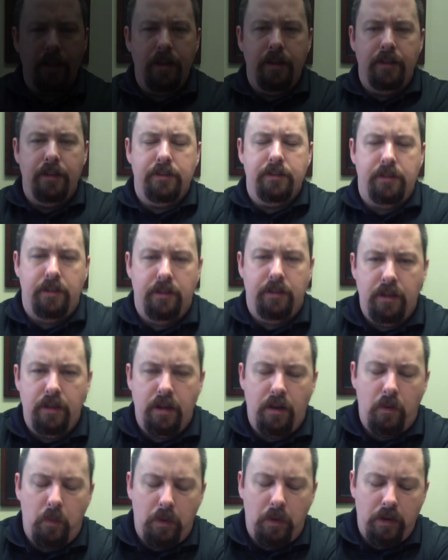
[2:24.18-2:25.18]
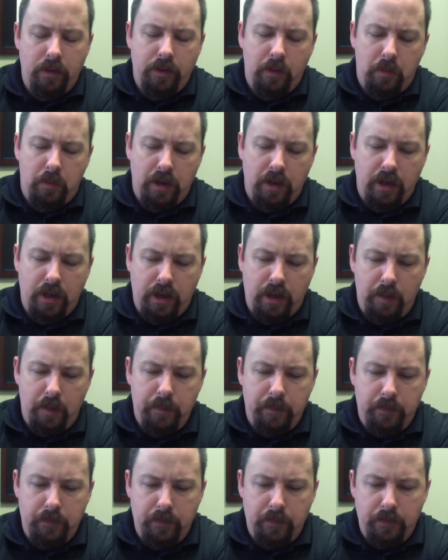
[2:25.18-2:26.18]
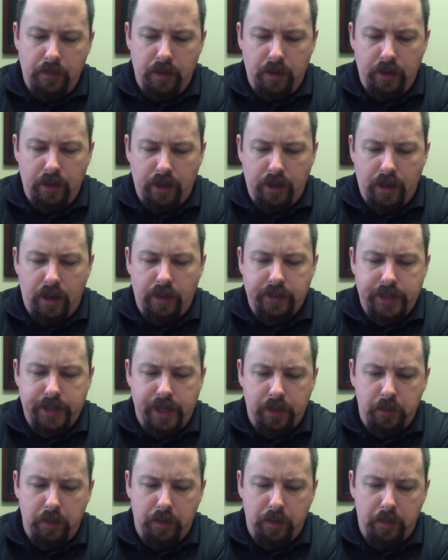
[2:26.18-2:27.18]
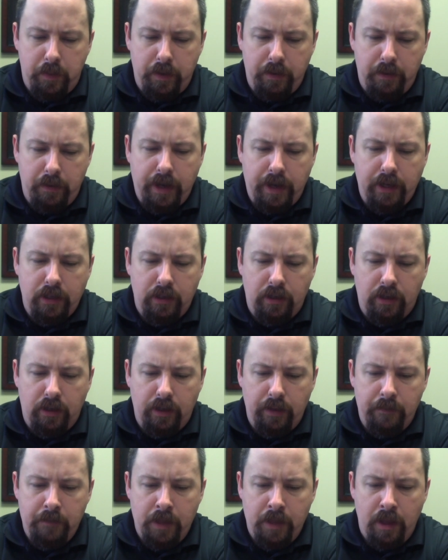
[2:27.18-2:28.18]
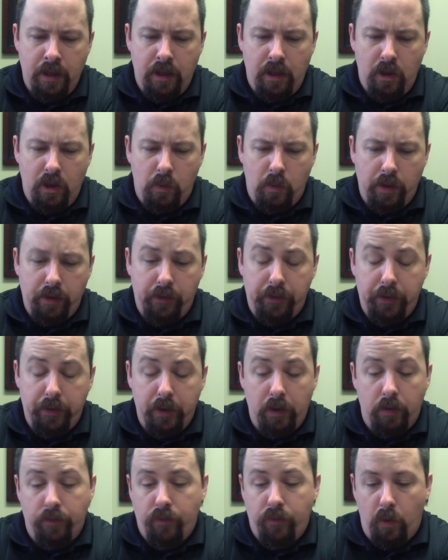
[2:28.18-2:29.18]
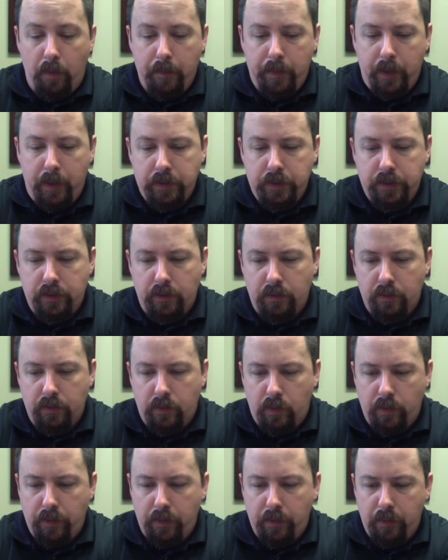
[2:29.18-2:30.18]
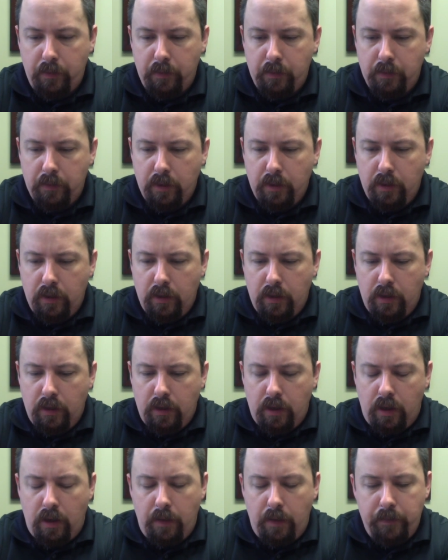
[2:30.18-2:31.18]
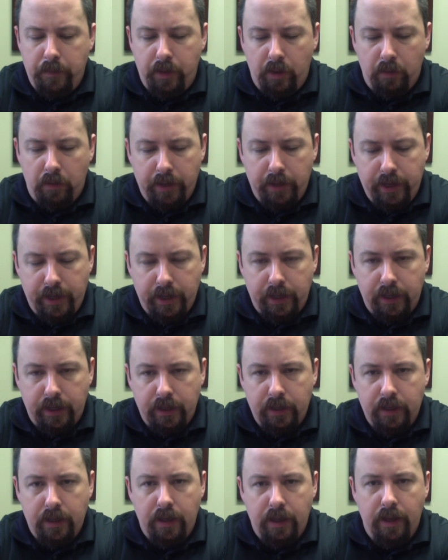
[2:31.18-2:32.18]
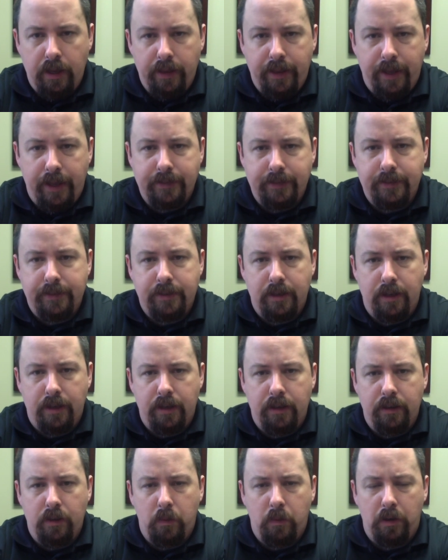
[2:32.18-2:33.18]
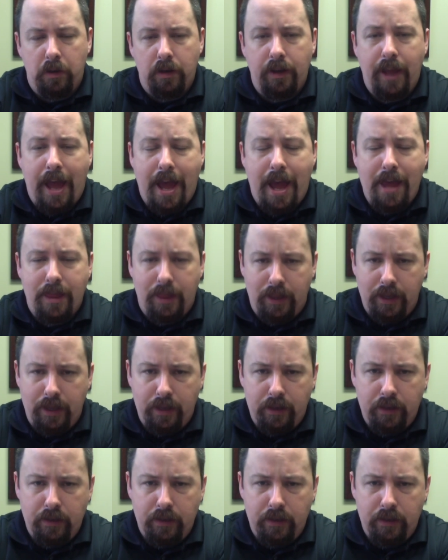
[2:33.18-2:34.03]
is a word that we're going to come in contact with pretty regularly, whether through your forum posts or, or through um, your reading, and that's uh, the word Catholic.